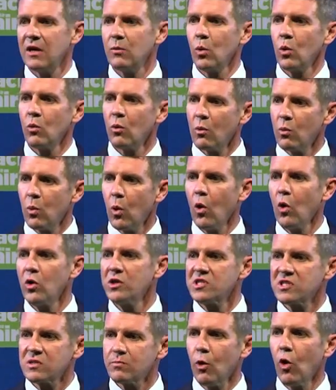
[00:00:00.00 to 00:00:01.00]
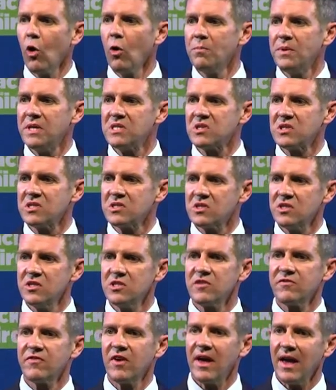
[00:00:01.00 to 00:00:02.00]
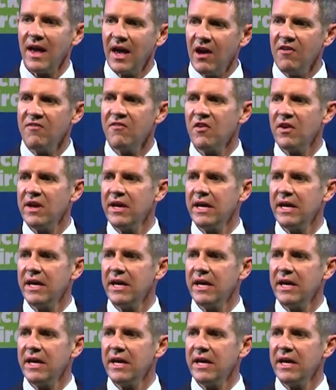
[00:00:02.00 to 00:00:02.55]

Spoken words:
will reward small businesses for every